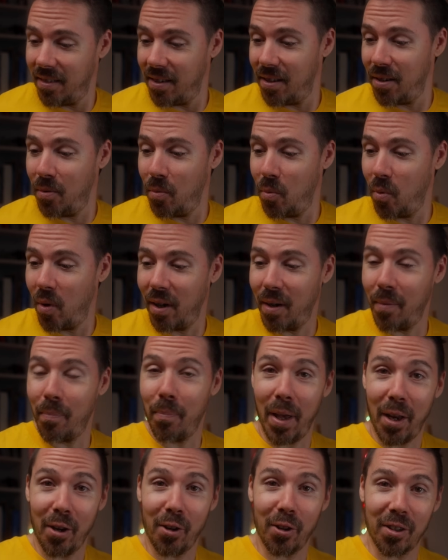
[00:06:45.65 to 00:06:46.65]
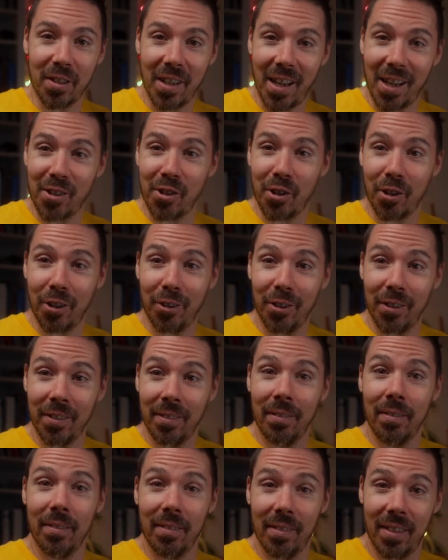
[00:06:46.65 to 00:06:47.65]
You won a better testicle.
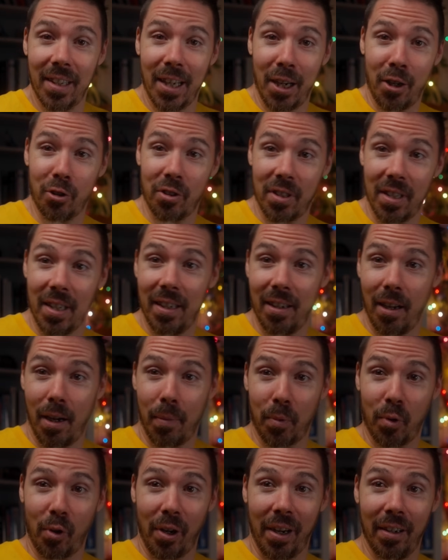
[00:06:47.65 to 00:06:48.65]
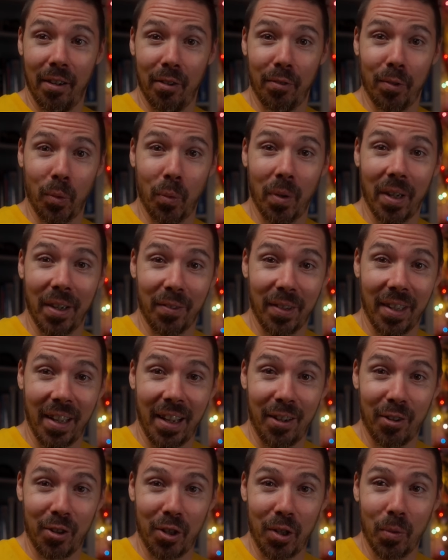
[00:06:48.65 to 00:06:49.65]
Guaranteed upgrade over whatever the
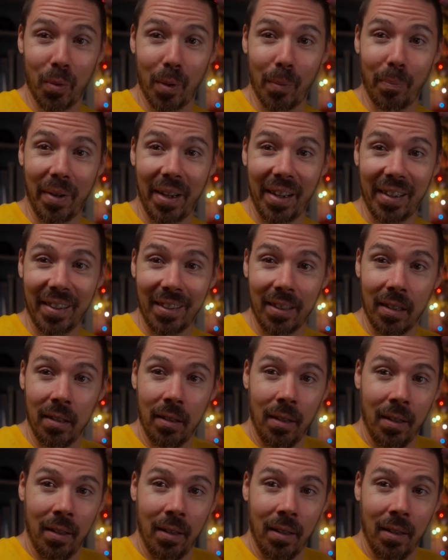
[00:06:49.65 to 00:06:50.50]
hell you were packing.